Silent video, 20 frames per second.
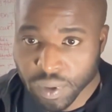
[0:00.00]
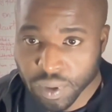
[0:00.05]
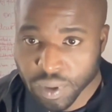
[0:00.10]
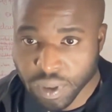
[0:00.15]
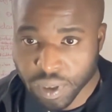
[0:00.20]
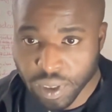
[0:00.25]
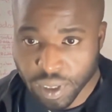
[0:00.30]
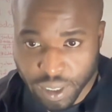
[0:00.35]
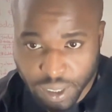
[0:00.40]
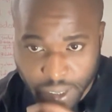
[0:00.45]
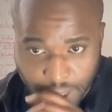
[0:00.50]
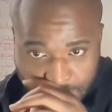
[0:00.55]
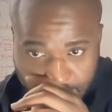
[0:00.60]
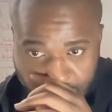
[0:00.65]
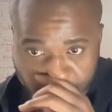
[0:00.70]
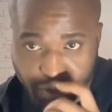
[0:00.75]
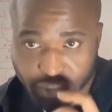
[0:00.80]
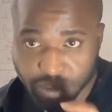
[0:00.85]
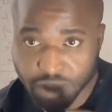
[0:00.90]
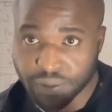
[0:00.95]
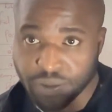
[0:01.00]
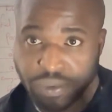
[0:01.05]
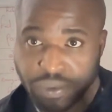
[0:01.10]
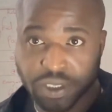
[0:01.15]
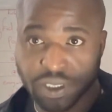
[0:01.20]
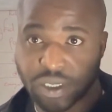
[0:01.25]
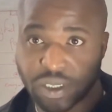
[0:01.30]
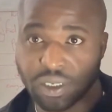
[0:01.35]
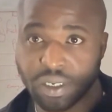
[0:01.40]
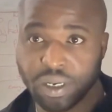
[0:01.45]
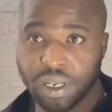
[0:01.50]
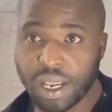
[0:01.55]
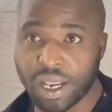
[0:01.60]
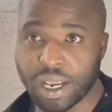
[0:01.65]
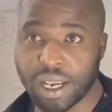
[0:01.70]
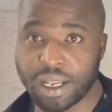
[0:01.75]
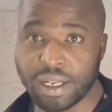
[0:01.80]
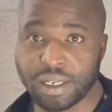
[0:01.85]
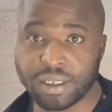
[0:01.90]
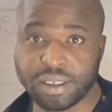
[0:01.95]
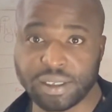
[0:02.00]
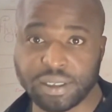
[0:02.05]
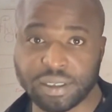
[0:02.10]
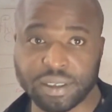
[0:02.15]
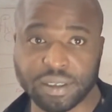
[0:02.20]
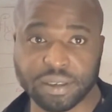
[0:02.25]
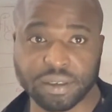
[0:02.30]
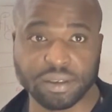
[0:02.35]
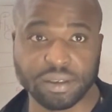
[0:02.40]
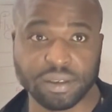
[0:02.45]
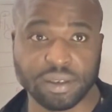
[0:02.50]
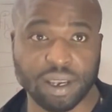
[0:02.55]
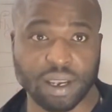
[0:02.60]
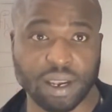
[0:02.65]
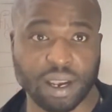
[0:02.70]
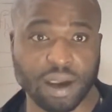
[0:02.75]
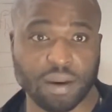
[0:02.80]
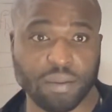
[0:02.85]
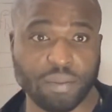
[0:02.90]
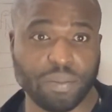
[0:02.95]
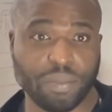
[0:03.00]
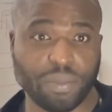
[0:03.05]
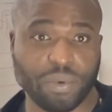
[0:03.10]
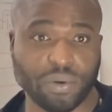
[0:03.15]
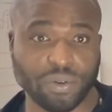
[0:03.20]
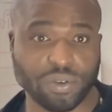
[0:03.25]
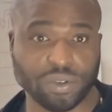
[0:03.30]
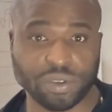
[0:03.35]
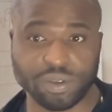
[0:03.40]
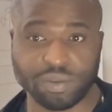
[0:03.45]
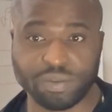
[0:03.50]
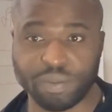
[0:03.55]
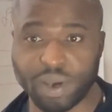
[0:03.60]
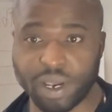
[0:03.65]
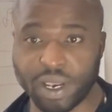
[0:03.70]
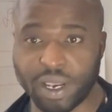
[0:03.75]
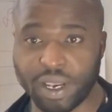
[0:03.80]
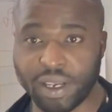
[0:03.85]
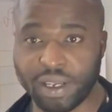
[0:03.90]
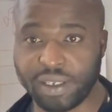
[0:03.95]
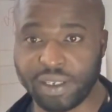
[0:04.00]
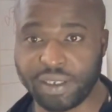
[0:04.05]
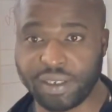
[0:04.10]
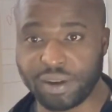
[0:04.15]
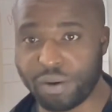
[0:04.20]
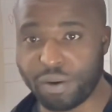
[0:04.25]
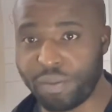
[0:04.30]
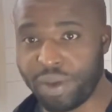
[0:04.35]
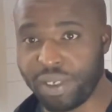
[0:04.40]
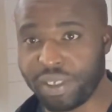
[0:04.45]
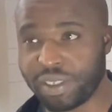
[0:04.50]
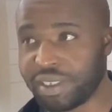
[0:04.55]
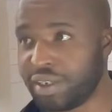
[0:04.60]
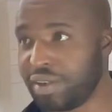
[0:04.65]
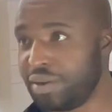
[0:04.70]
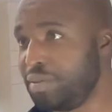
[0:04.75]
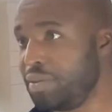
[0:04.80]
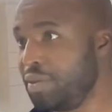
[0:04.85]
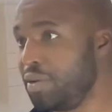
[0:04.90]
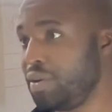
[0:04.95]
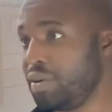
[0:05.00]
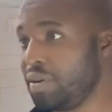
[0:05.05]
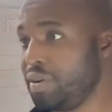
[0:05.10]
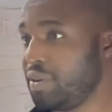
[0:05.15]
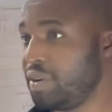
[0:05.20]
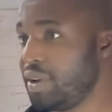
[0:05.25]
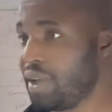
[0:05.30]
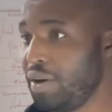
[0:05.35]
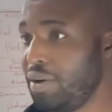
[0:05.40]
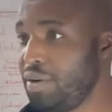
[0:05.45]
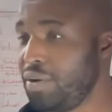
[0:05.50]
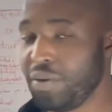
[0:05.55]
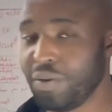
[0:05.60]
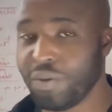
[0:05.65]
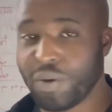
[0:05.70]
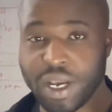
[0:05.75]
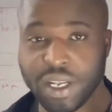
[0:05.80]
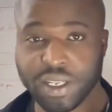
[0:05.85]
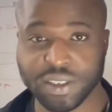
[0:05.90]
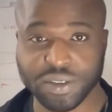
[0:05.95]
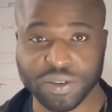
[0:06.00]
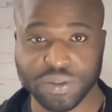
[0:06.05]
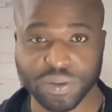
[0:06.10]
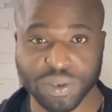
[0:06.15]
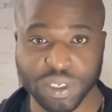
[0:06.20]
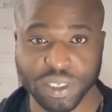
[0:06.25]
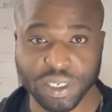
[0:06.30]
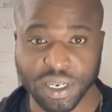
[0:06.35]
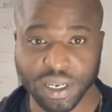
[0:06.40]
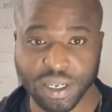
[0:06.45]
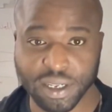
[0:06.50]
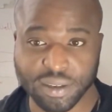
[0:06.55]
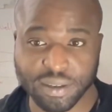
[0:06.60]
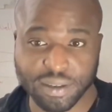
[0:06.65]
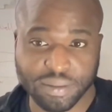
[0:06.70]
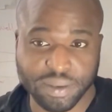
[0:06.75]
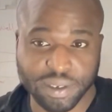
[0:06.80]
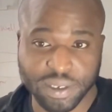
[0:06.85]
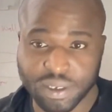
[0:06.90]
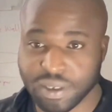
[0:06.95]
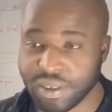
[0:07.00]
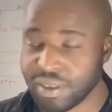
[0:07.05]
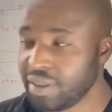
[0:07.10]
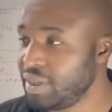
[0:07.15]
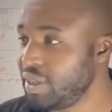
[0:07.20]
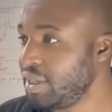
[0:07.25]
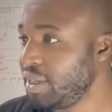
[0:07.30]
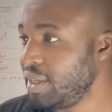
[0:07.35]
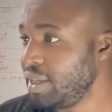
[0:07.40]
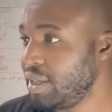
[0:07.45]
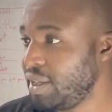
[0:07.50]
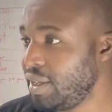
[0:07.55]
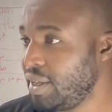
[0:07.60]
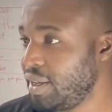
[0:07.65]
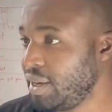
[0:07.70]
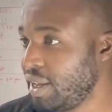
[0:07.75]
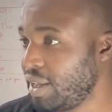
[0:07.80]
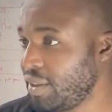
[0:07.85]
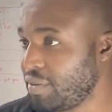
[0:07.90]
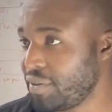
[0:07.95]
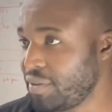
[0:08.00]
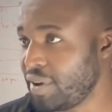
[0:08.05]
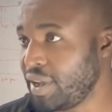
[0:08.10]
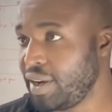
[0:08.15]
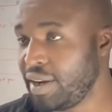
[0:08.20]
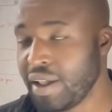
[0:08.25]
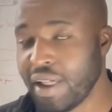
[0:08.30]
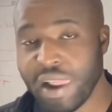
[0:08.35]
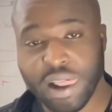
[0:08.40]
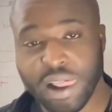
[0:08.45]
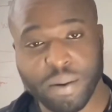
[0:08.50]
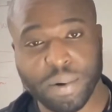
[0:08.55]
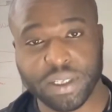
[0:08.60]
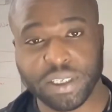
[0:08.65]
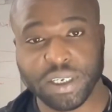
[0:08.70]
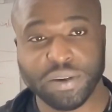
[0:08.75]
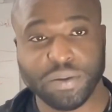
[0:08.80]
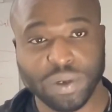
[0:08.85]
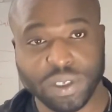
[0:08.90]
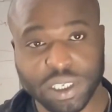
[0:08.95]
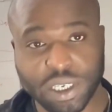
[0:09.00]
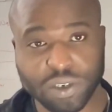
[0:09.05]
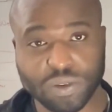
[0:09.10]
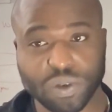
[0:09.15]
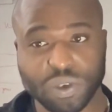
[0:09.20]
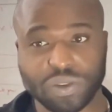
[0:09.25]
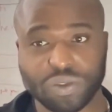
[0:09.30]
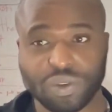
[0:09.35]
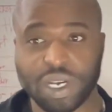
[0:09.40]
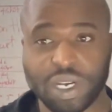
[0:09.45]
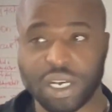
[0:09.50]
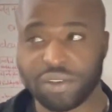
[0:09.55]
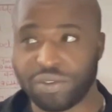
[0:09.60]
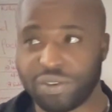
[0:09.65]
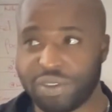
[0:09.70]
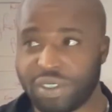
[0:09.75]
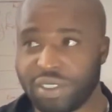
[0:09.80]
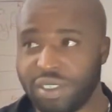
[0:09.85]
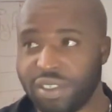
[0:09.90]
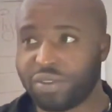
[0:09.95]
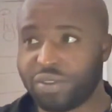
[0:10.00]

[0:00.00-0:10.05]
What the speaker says: Yeah, for some reason I can't post my comments anymore. I don't know why it's doing that, but that's fine. But anyways, I just wanted you guys to see.